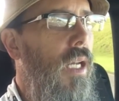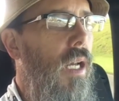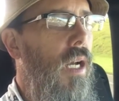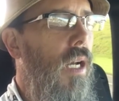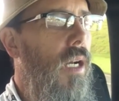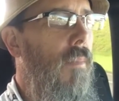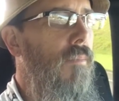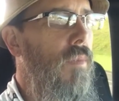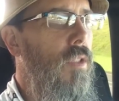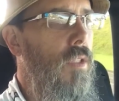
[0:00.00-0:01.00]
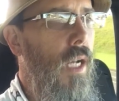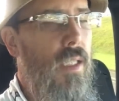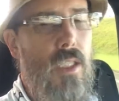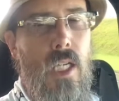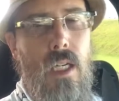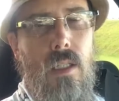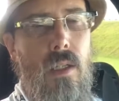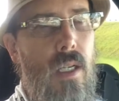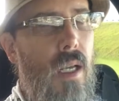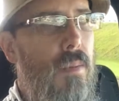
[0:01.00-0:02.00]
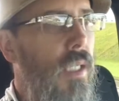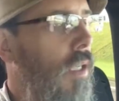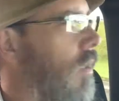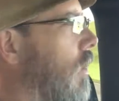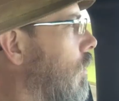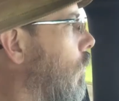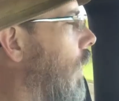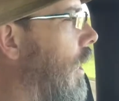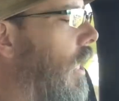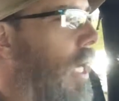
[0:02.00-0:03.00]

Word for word: Um, got the chair loaded up, sent her on her way.